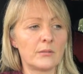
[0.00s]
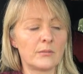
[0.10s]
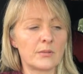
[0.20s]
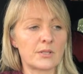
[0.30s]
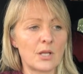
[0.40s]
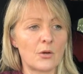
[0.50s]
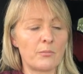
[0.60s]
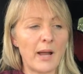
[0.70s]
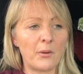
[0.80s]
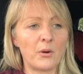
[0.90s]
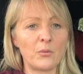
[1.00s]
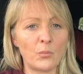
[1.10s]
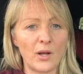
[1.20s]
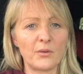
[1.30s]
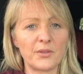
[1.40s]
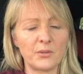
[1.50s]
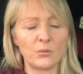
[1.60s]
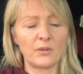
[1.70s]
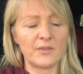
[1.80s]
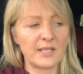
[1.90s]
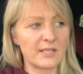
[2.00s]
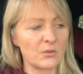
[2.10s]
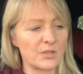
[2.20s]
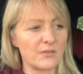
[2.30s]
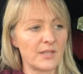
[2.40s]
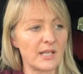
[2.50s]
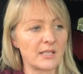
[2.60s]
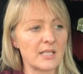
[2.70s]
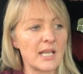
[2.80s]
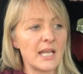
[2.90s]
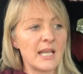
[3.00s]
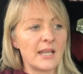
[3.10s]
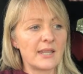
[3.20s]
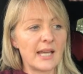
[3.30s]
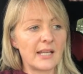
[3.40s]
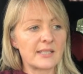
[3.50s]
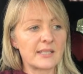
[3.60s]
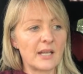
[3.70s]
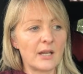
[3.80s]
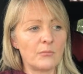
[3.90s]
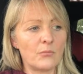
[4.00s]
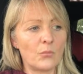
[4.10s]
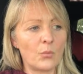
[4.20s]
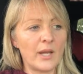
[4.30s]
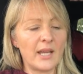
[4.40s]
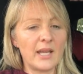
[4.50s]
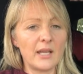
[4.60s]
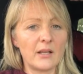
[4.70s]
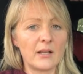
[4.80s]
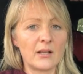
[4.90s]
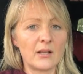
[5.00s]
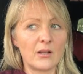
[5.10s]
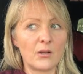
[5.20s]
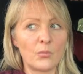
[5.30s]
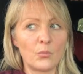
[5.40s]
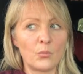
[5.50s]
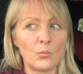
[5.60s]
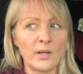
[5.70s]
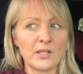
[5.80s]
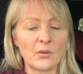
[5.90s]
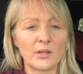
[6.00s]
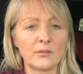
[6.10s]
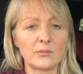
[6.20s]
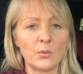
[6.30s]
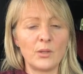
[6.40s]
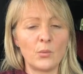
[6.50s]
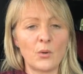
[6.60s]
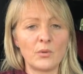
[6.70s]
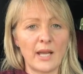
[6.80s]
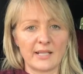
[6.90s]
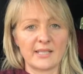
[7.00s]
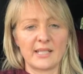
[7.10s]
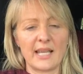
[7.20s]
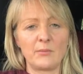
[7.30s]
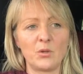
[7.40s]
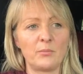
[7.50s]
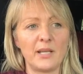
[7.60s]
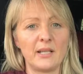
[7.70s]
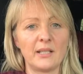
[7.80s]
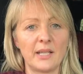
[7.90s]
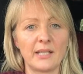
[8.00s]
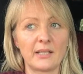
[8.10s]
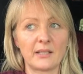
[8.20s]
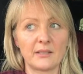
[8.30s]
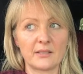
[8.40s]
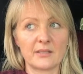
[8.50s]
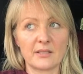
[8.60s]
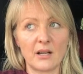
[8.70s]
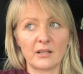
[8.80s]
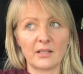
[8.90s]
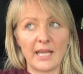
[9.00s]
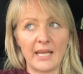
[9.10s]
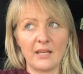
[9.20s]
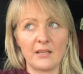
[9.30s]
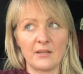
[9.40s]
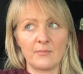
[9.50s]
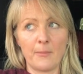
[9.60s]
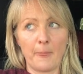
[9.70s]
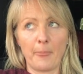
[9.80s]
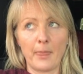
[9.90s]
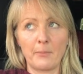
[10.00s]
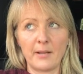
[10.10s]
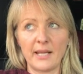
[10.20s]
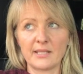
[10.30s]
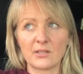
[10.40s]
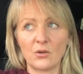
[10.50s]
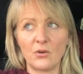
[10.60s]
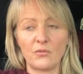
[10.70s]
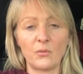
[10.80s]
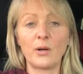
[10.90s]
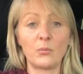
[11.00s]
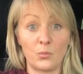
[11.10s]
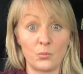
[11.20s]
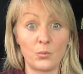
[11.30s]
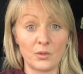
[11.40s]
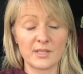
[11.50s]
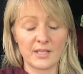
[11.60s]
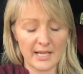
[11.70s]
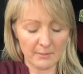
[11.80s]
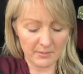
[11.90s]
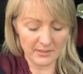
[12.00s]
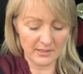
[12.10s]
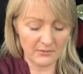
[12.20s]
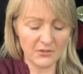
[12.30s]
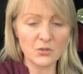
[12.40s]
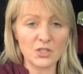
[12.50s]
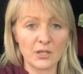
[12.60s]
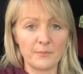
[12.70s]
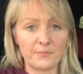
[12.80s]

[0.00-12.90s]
so power and wealth and all of these sorts of things that we won't exit the game. We'll be like stuck in a place of, well, what is going to happen in the future,